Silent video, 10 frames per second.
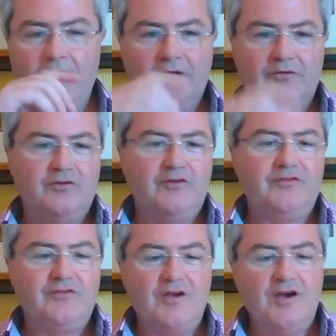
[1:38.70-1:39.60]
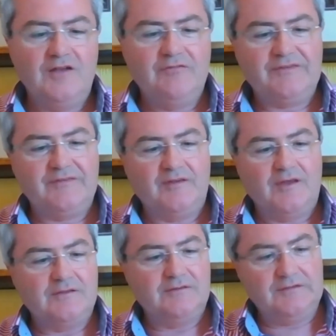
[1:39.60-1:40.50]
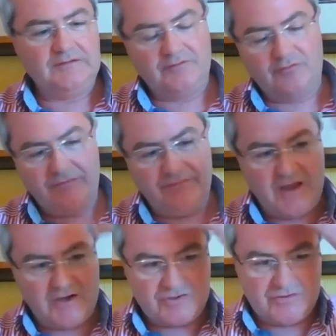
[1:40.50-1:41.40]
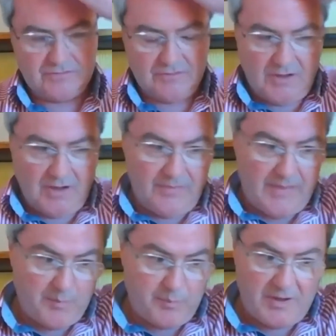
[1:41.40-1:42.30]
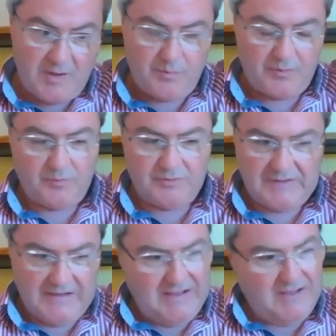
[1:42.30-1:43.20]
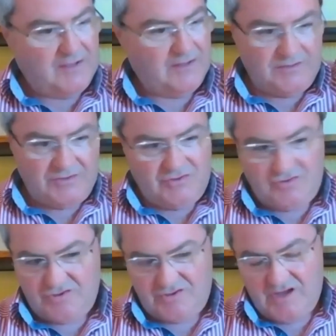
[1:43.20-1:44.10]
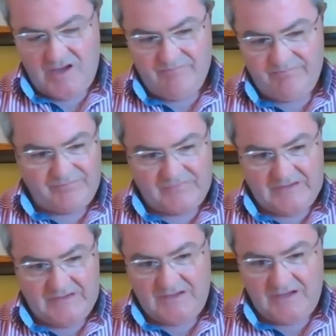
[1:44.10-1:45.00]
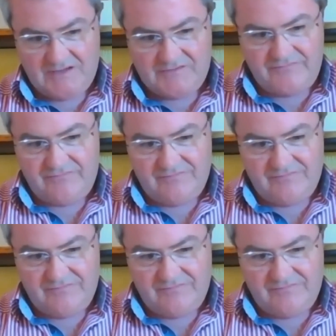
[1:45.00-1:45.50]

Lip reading: so this is a reflection on that paper, but it's just it has